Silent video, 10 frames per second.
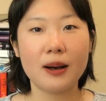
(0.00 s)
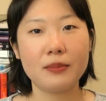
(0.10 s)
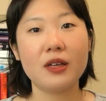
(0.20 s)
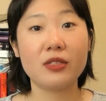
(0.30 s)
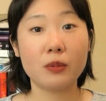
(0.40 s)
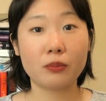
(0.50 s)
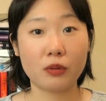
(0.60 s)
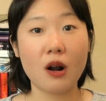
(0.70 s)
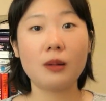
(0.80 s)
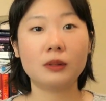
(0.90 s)
But the
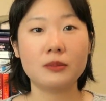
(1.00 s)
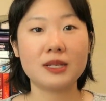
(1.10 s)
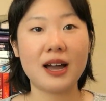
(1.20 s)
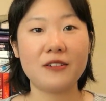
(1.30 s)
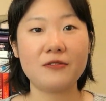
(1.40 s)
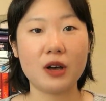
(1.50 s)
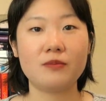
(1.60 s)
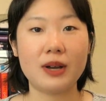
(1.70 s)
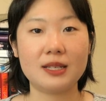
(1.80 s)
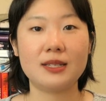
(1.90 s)
problems I
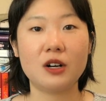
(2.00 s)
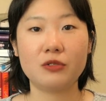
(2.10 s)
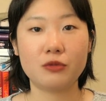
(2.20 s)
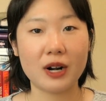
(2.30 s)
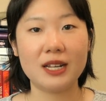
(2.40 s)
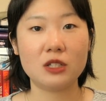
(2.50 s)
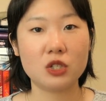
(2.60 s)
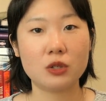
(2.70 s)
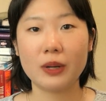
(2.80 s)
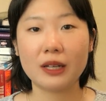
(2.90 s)
found myself run
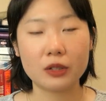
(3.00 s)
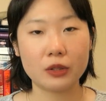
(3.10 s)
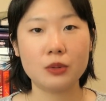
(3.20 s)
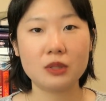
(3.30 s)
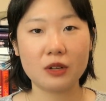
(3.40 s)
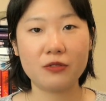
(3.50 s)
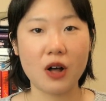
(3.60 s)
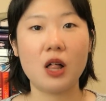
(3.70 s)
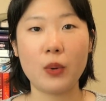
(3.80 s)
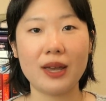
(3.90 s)
into include the
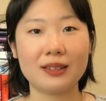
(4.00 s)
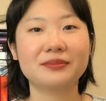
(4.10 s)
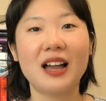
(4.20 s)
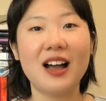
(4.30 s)
following.